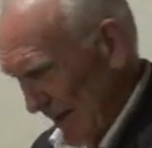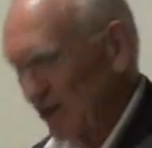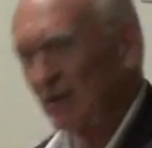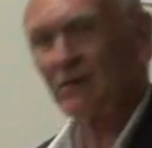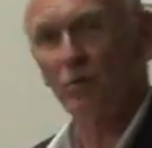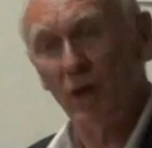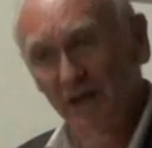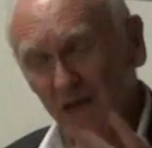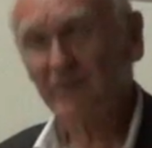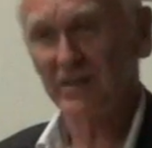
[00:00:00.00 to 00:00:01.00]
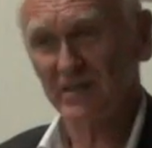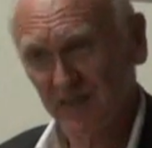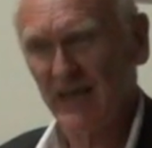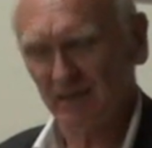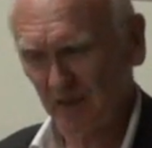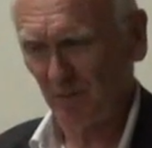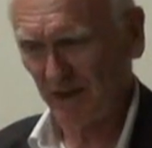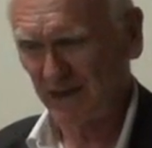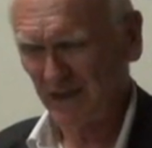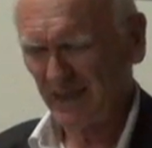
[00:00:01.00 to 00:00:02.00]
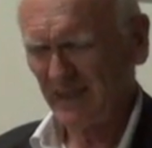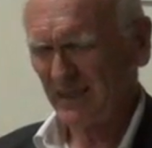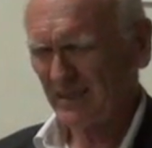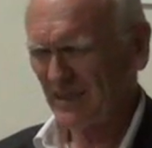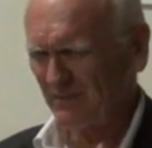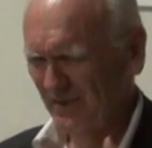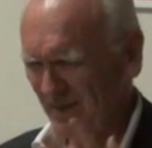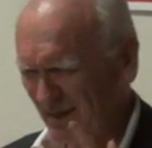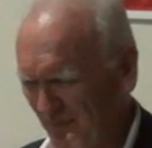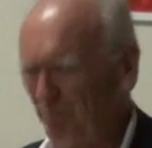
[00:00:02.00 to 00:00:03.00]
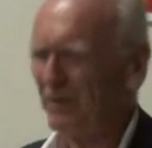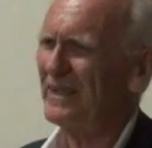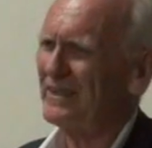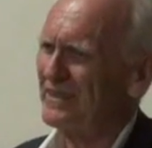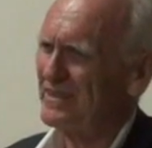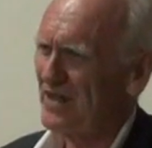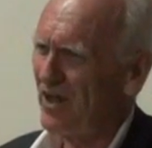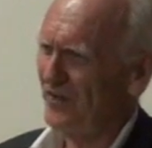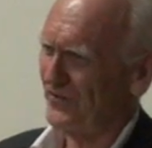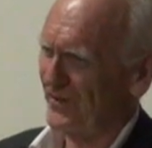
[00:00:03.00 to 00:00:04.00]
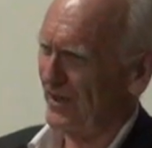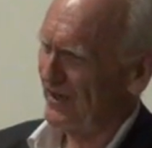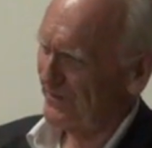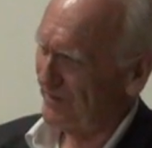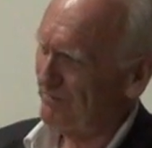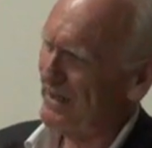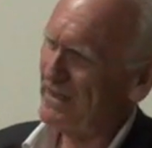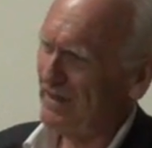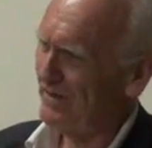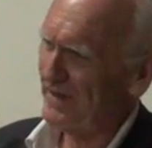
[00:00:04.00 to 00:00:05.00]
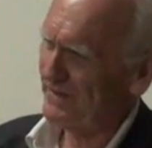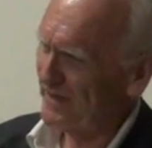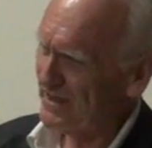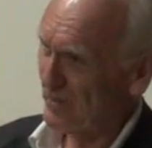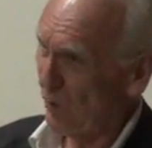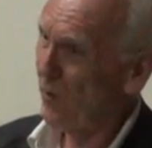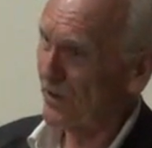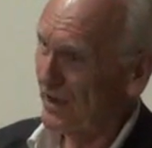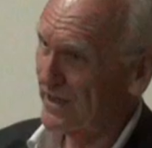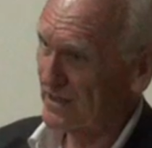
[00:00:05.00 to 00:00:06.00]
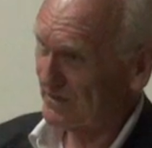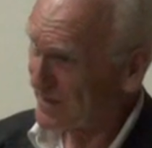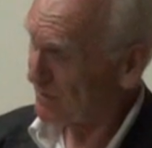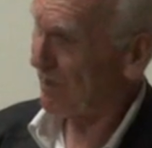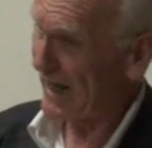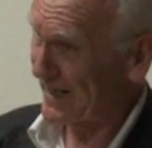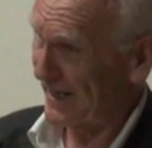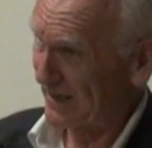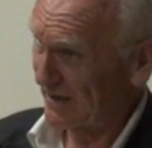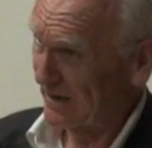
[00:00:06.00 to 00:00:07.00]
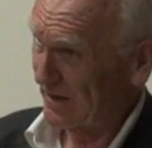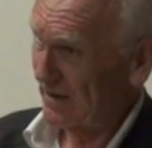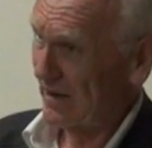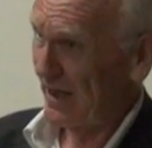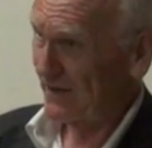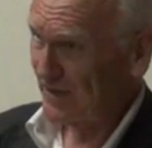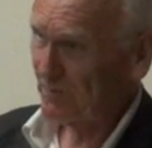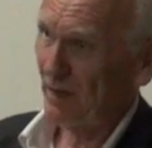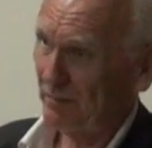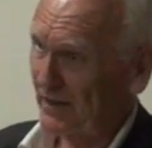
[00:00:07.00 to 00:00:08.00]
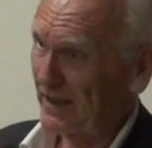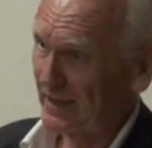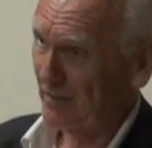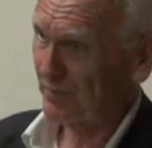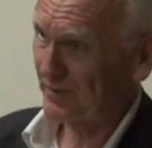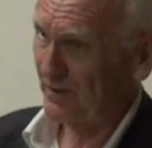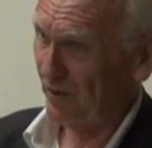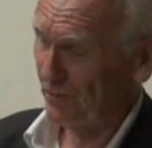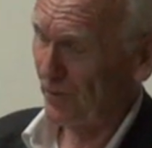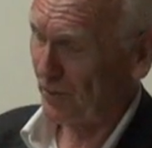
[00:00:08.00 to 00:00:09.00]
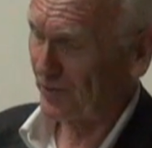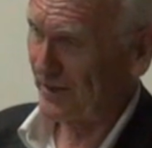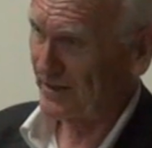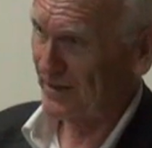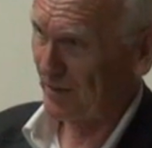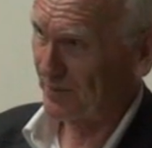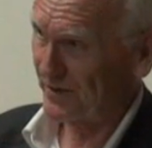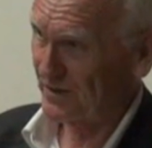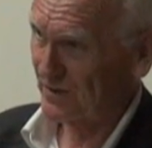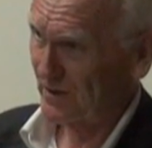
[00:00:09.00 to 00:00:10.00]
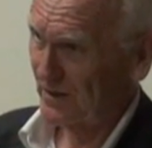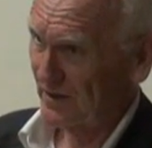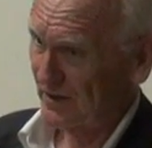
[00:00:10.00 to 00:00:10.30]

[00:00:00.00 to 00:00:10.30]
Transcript: direction, and quite understandably, given the complete disaster that this planning and these publicly operated companies